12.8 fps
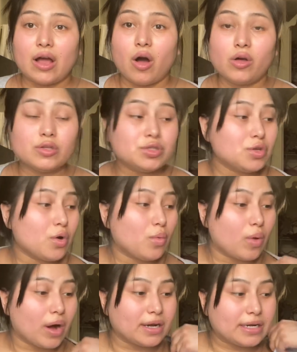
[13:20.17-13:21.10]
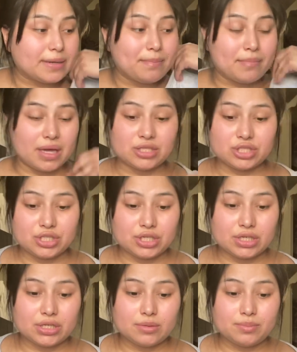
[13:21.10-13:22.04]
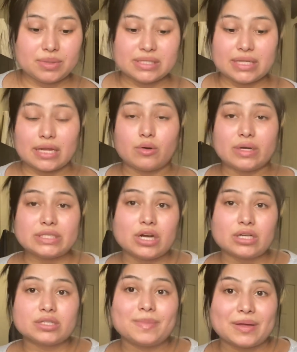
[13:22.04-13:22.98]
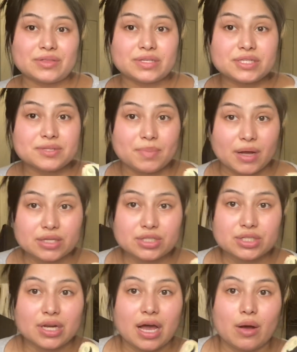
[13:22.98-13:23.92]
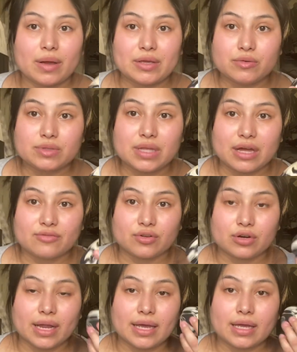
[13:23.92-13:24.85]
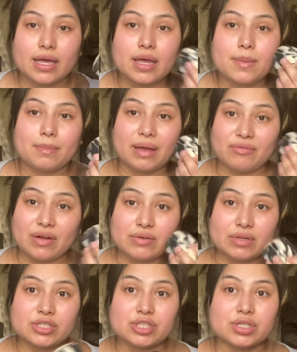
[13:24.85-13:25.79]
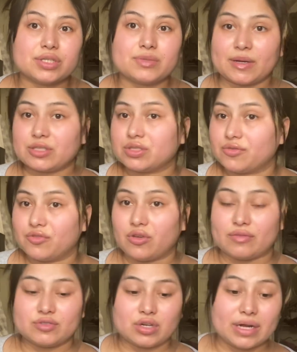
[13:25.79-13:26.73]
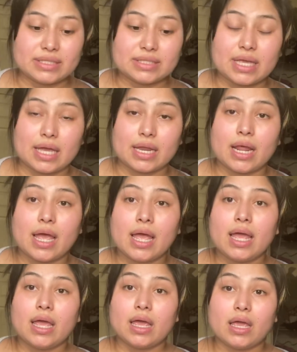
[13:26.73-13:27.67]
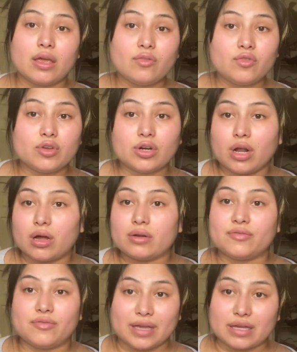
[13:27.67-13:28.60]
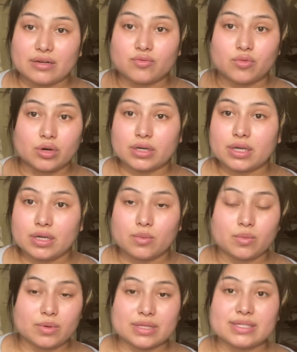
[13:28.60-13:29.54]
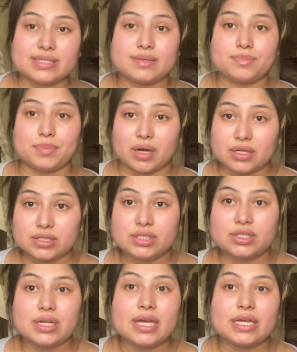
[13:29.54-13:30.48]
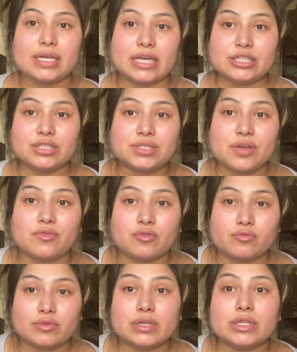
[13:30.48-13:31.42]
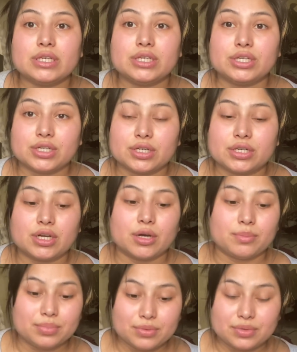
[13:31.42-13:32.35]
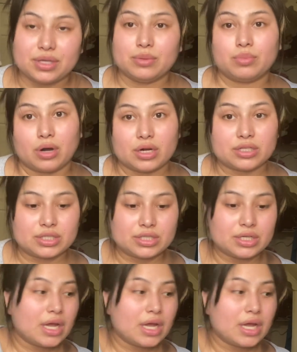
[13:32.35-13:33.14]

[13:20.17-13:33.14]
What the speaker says: also wanted to mention, because I know I talked about the sponge and how I use that for like my foundation, especially if you have dry skin. If you're not a fan of working with a sponge, get yourself a really good kabuki brush.